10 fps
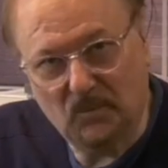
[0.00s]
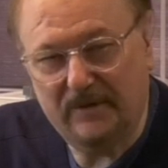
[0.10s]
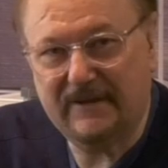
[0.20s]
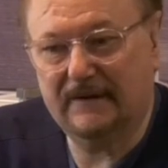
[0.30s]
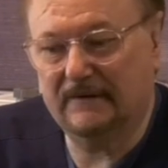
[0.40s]

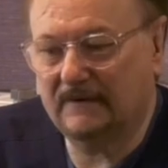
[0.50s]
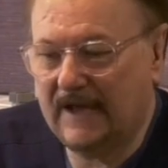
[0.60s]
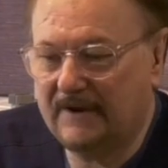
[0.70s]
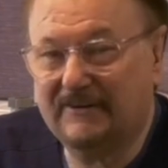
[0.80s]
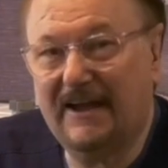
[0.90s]
We've gotten a
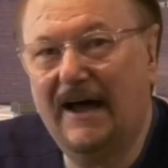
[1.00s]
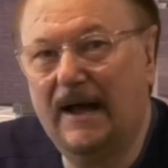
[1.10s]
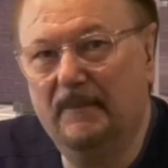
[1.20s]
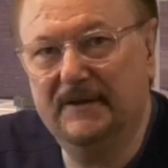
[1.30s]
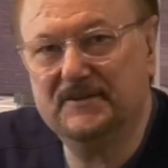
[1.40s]
lot of
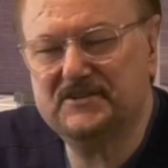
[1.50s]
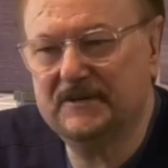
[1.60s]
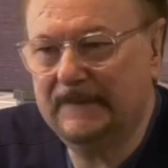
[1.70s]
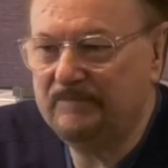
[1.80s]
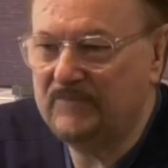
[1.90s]
comments
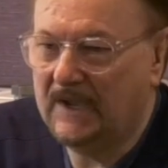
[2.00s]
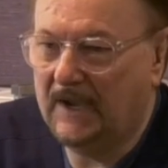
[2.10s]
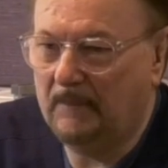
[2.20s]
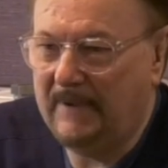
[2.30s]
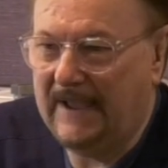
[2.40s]

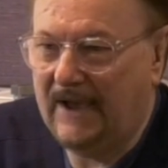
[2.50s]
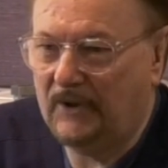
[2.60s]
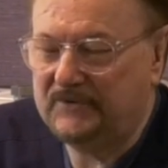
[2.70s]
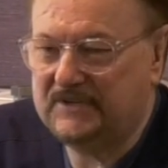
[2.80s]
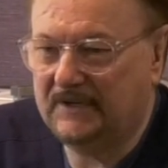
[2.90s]

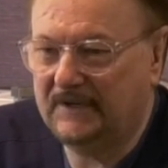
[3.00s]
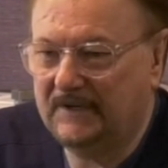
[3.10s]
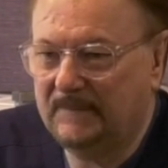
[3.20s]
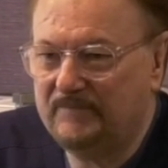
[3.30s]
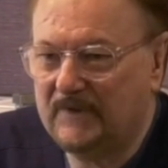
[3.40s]
about
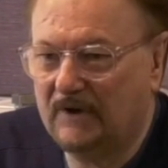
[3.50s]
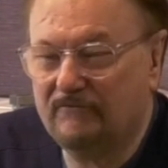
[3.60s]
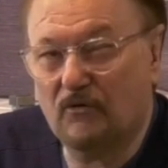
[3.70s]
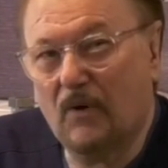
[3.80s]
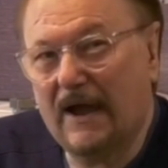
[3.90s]
uh, a
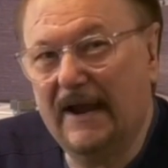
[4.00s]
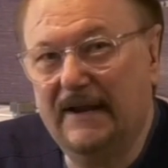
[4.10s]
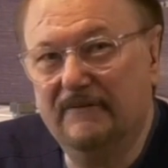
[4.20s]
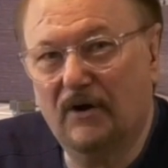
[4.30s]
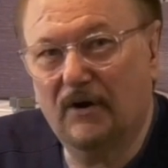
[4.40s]

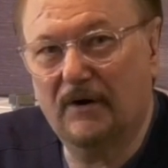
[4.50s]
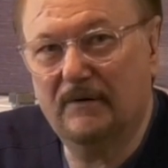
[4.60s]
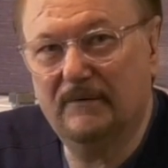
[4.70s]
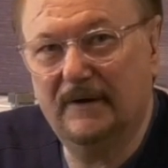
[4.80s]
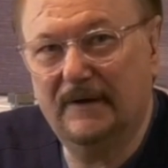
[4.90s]
variety of our
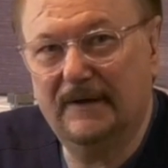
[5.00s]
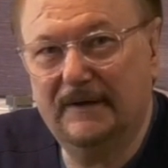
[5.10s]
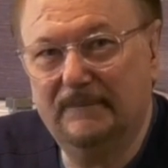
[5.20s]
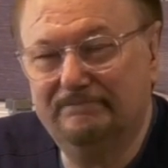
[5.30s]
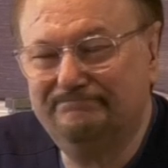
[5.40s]

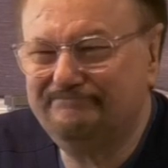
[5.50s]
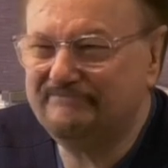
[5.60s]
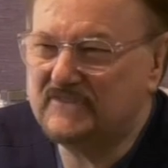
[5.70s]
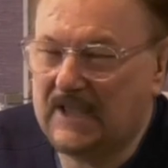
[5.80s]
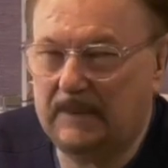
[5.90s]
uh,
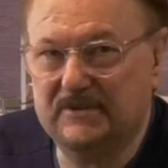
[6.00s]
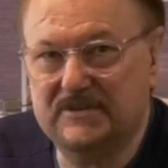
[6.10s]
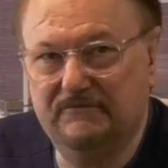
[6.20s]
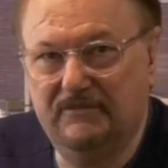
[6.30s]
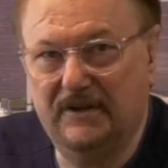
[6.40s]
statements
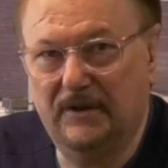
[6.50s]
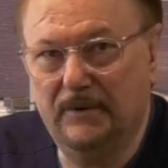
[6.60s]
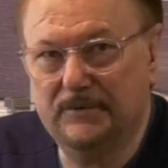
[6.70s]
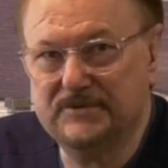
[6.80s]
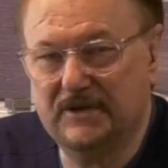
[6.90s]
and
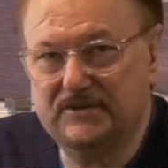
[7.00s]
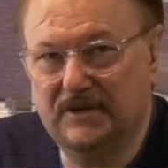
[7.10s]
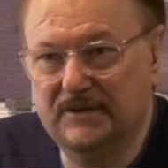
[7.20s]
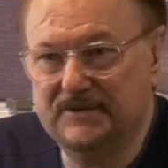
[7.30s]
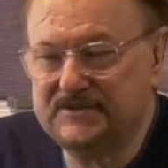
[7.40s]
videos, such
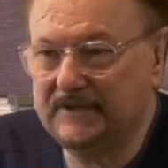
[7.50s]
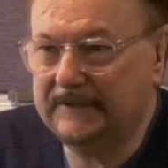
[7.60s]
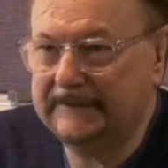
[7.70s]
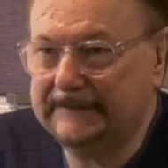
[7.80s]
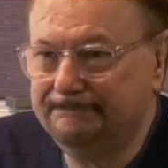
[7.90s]
as
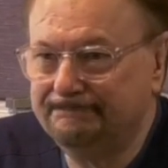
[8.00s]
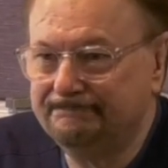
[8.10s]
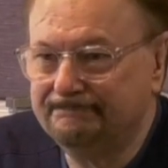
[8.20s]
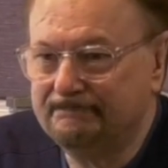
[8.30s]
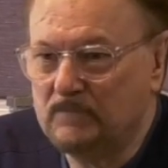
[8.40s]
uh,
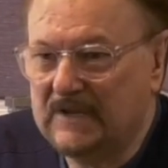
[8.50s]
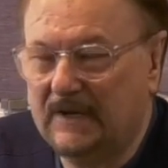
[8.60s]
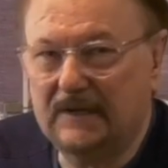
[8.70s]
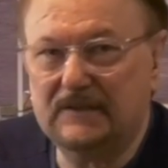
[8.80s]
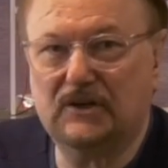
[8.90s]

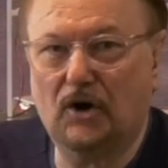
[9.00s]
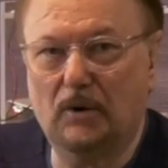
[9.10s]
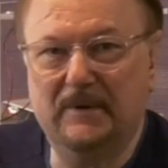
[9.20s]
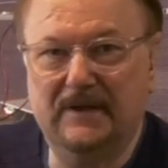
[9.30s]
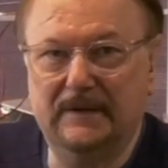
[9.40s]
uh,
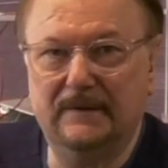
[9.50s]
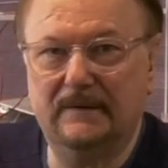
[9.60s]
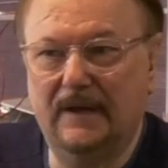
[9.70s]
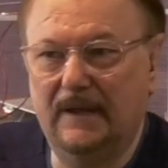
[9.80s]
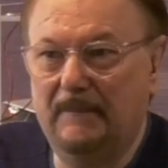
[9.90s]
carbon
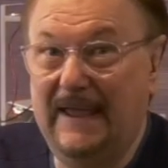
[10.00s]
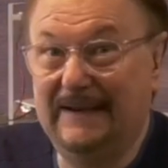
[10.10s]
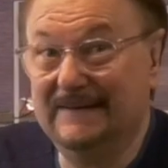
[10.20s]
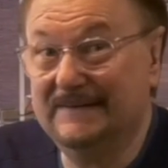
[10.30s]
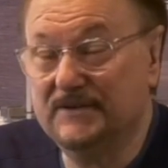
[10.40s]
and
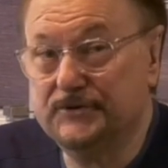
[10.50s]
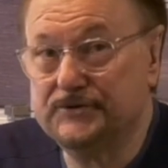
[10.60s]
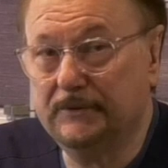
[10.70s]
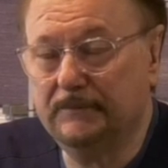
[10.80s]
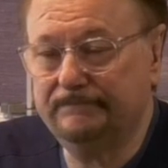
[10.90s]

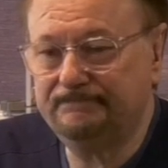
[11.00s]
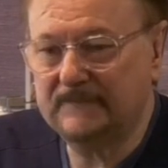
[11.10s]
magnetism,